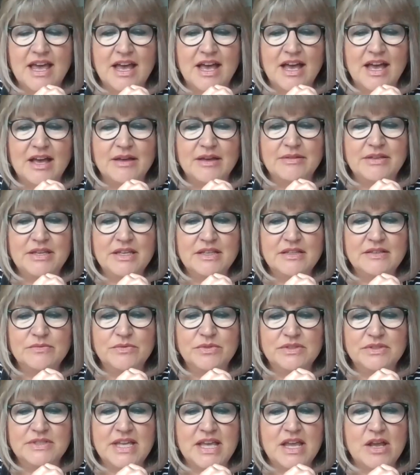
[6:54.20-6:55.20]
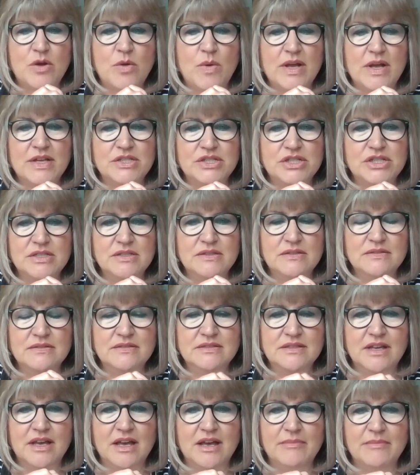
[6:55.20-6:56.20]
Ian will take
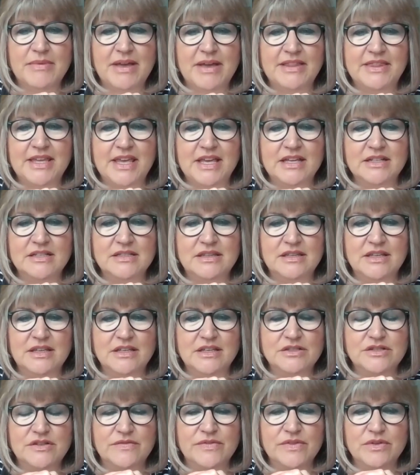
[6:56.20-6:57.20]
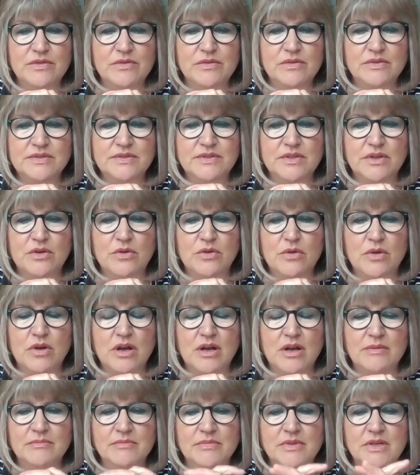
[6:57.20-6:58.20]
questions at the end of the interview. So
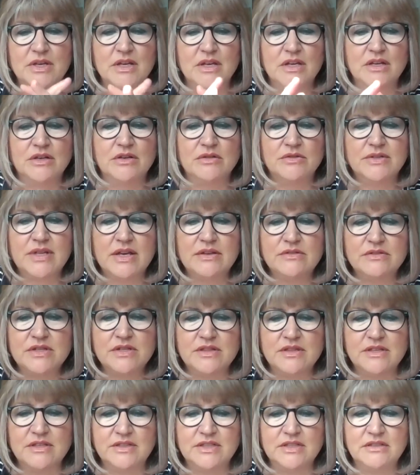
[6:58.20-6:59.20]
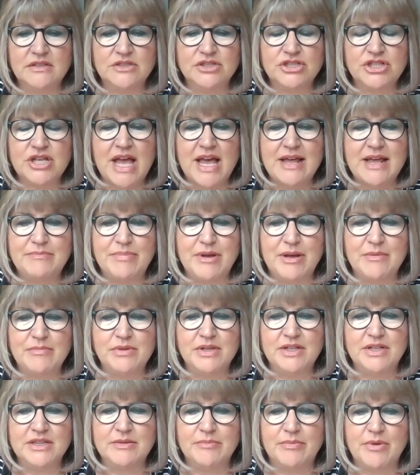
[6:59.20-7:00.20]
go down to the little chat
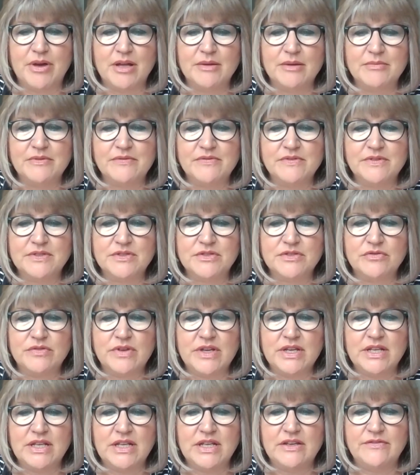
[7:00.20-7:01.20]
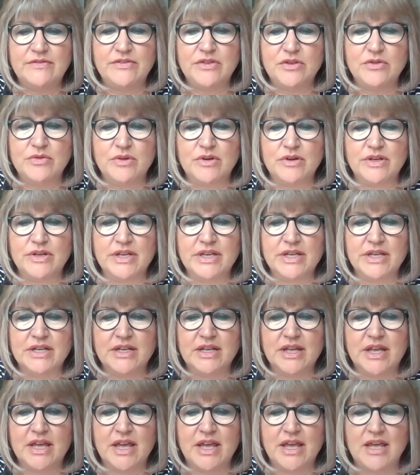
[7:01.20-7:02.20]
bubble at the bottom of the screen if you are
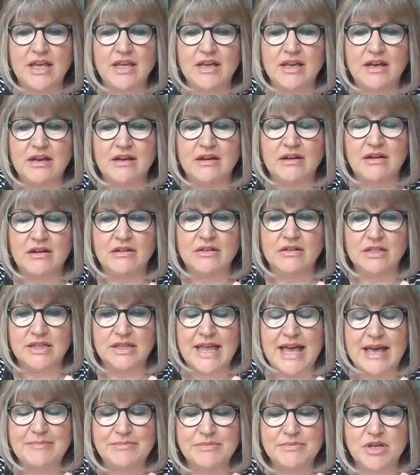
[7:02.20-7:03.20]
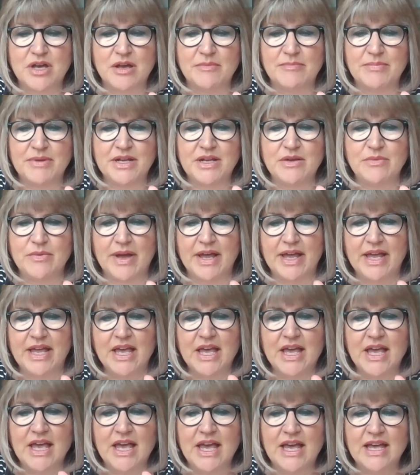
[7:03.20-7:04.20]
in on a laptop anyway,
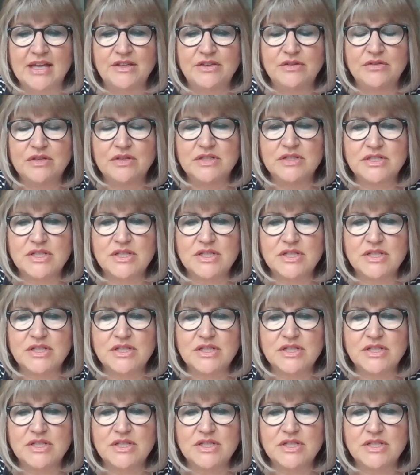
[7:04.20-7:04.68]
and you can